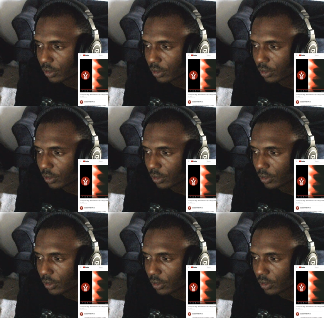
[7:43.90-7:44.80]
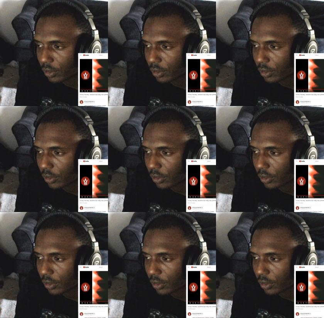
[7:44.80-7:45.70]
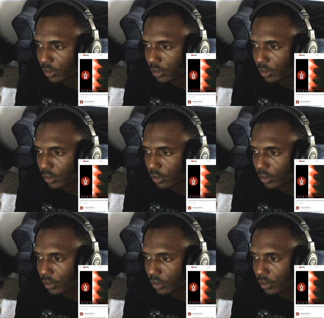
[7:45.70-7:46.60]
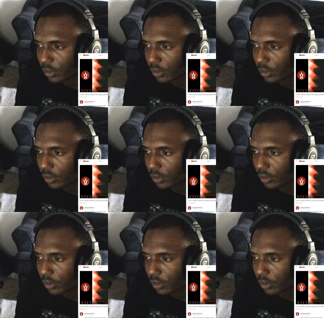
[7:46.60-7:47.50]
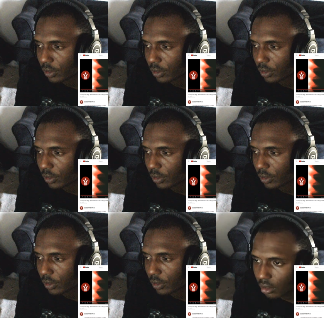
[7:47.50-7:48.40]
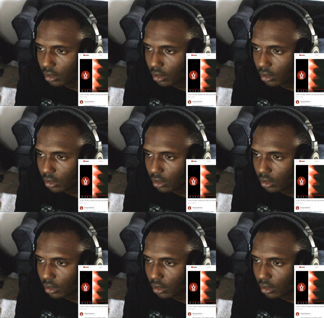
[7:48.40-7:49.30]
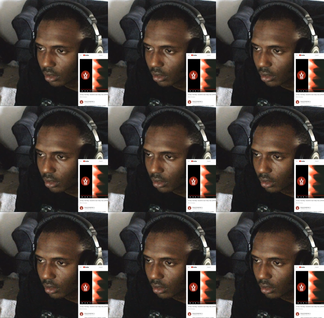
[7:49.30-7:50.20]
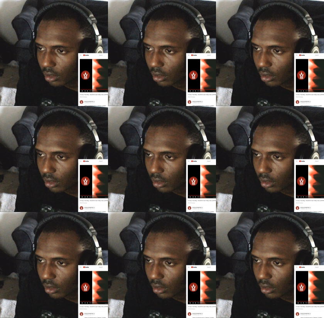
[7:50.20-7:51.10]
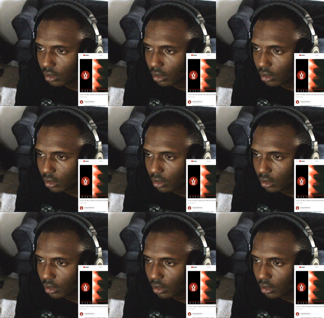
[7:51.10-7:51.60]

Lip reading: (silence)